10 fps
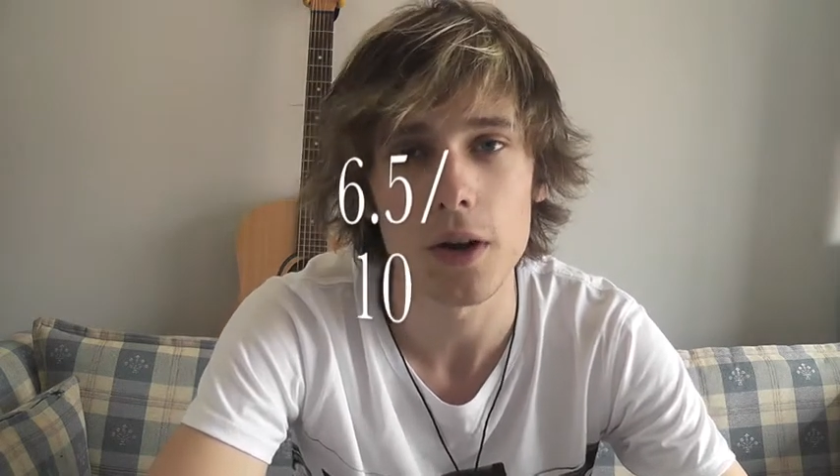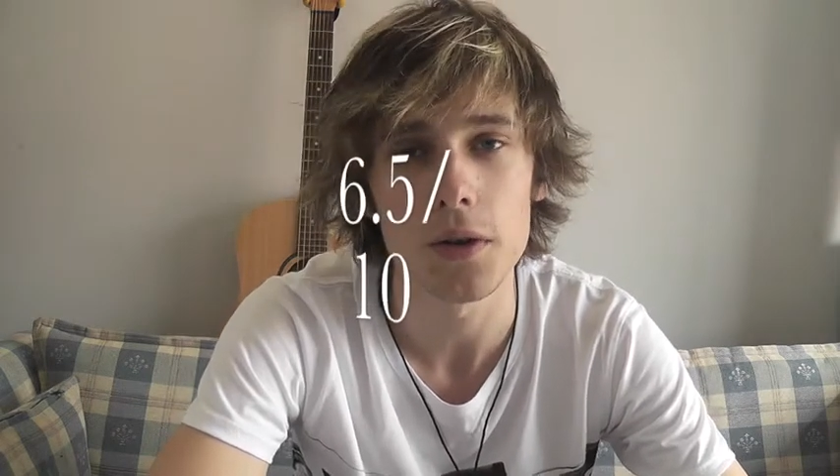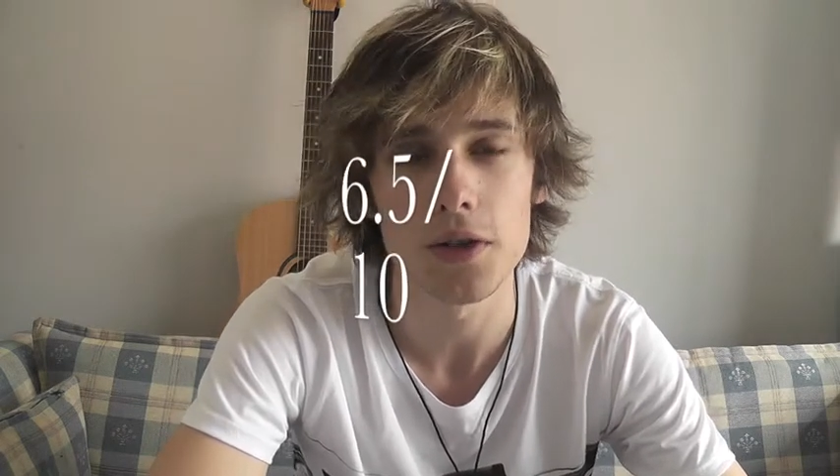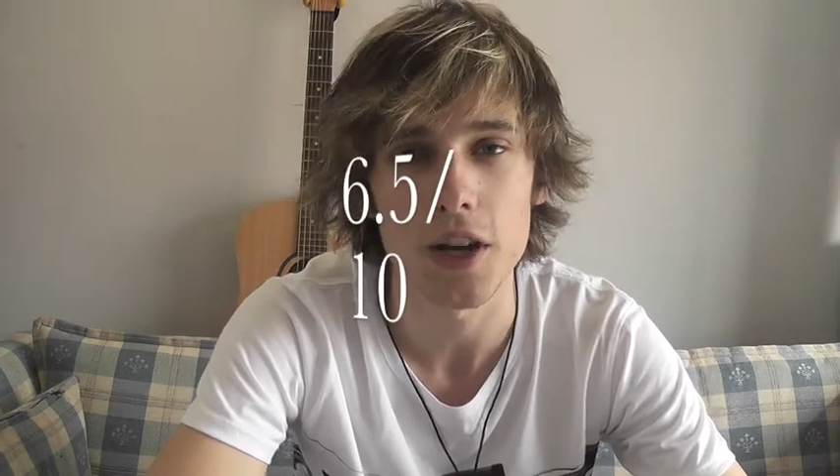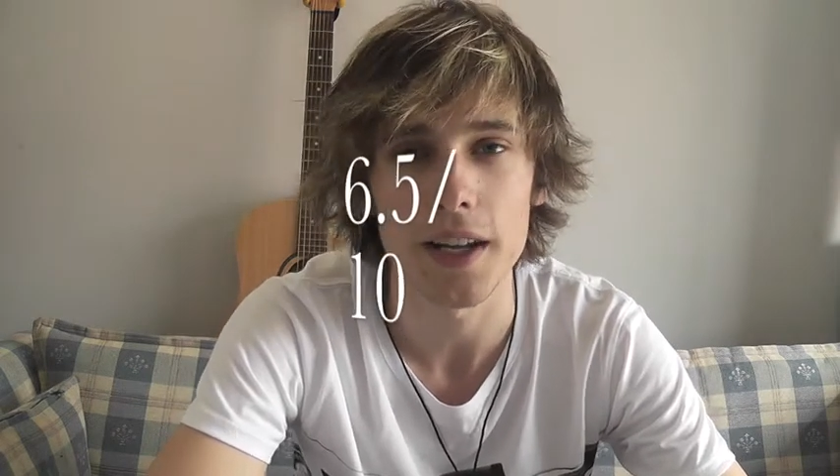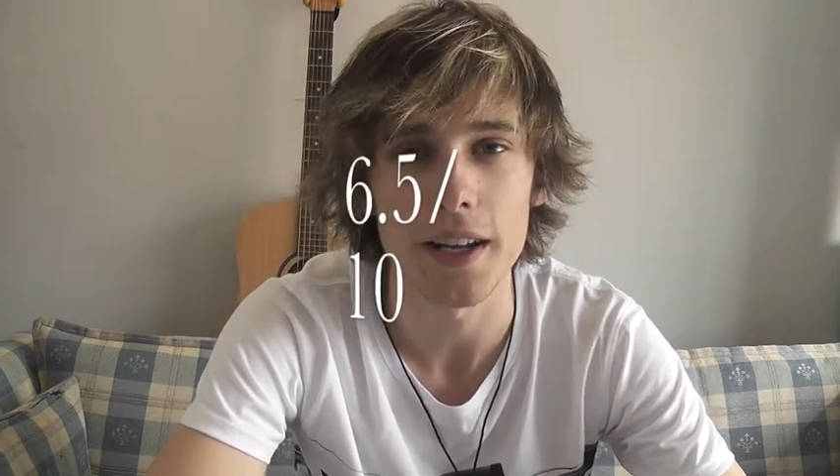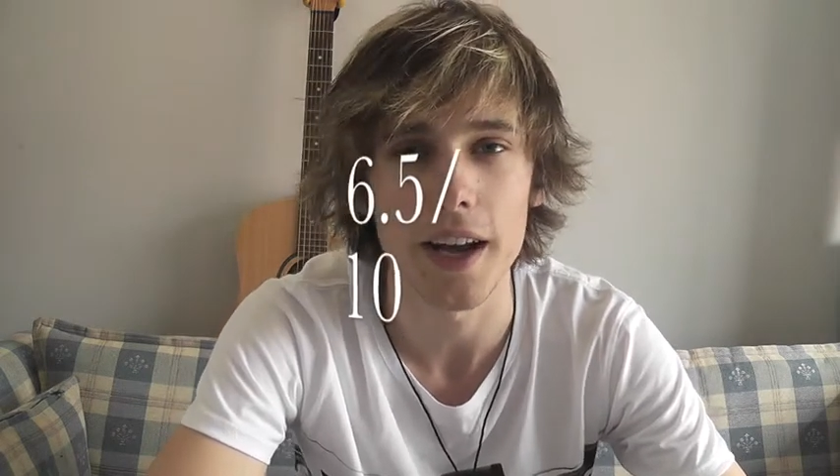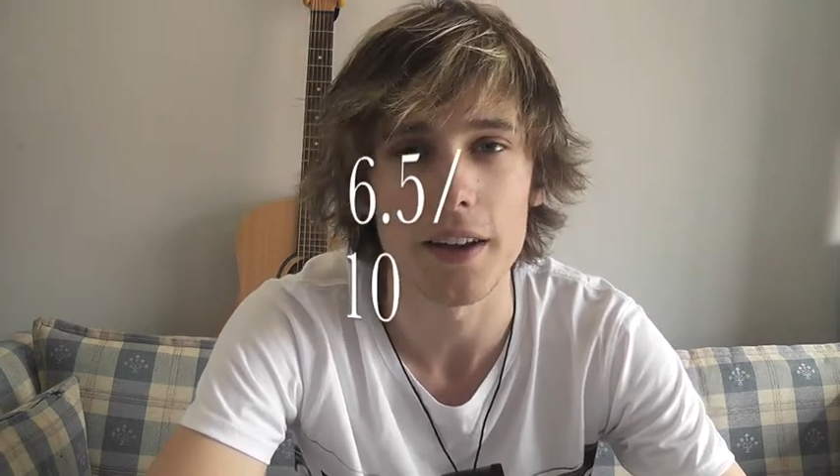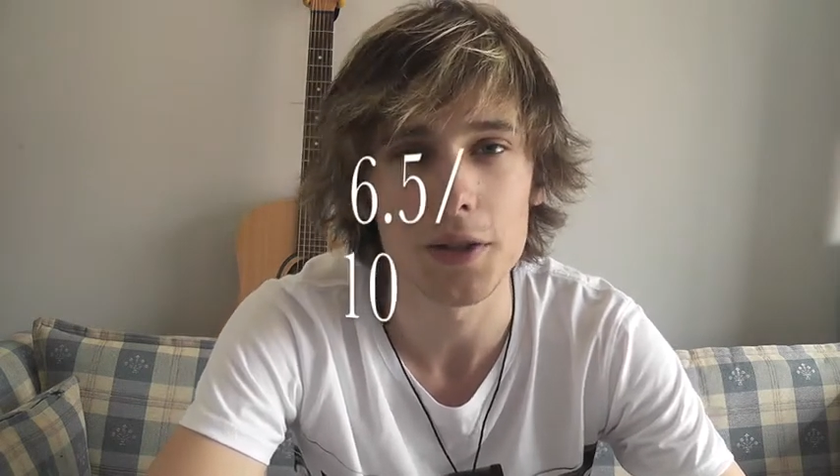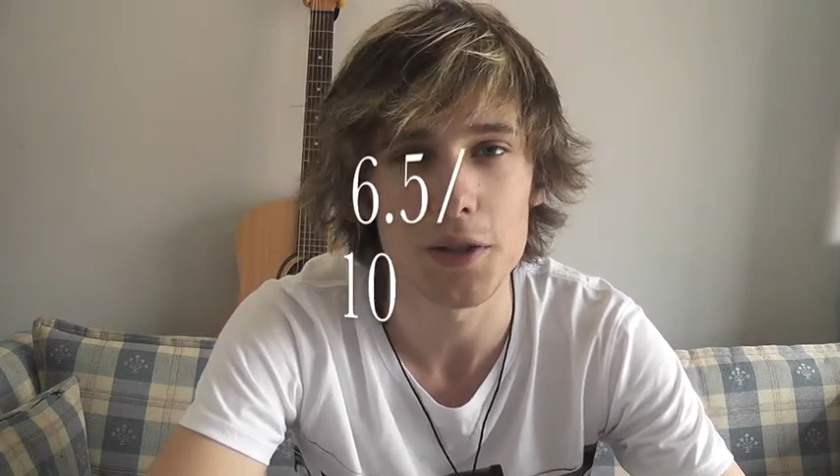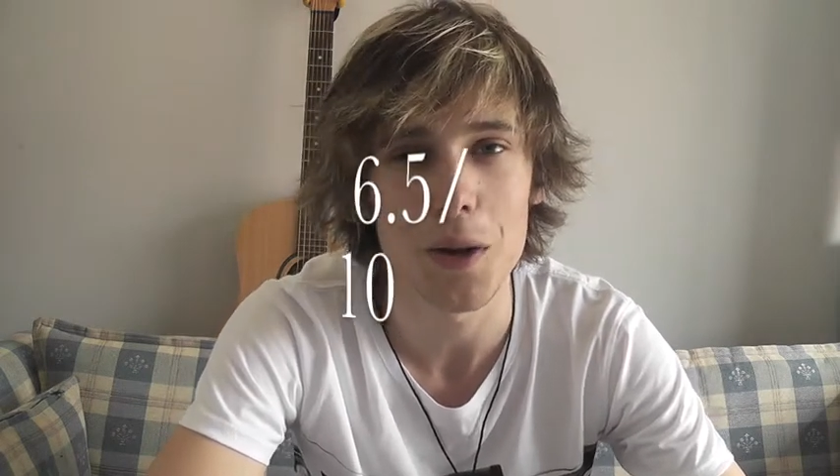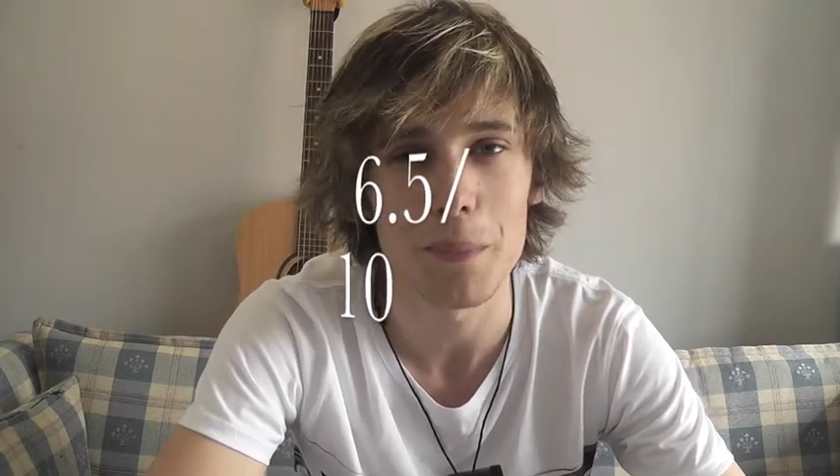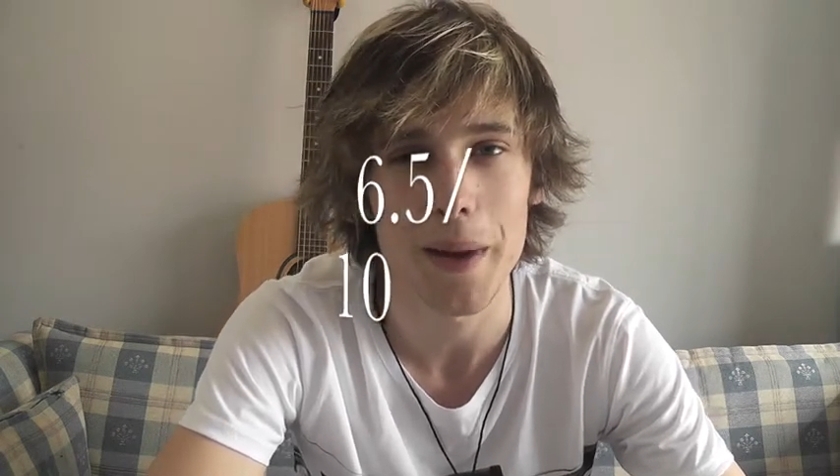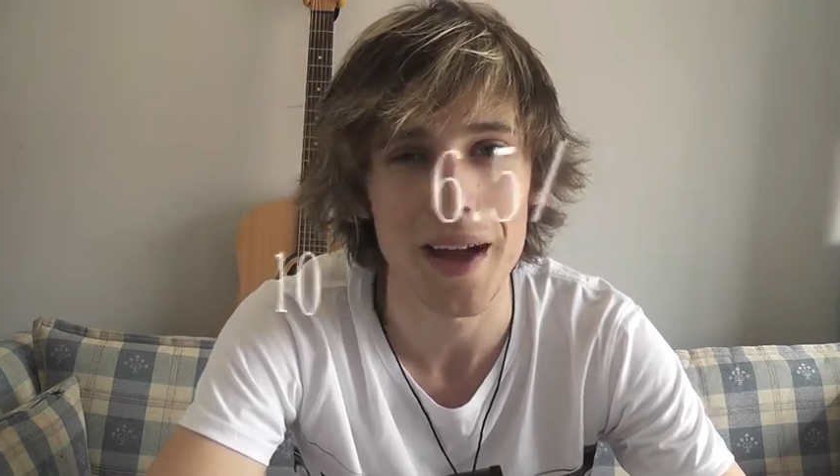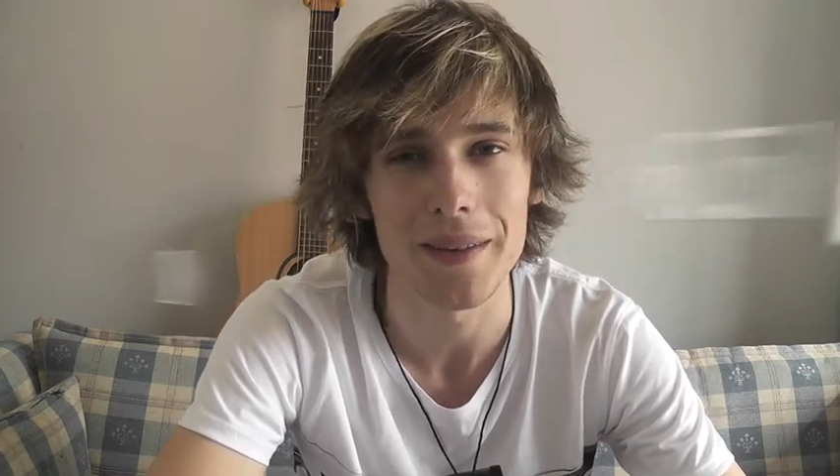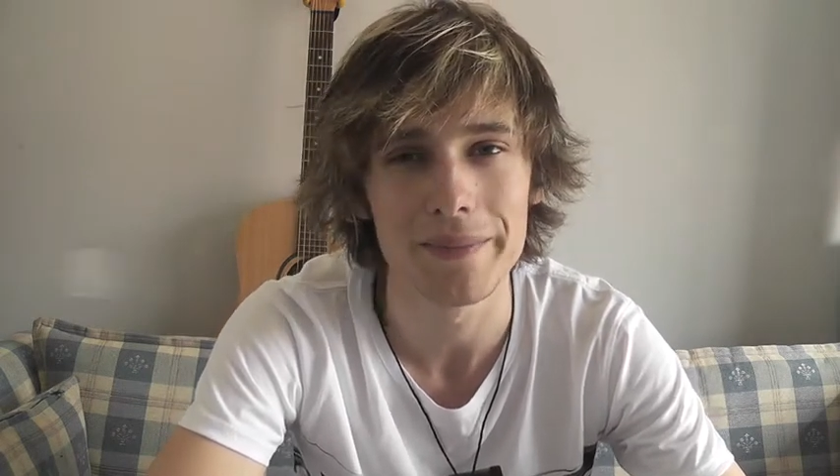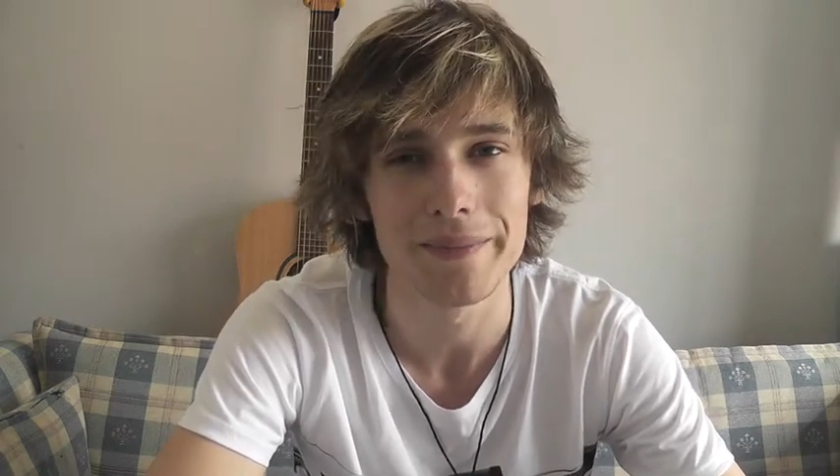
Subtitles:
go and check it out. It's not bad.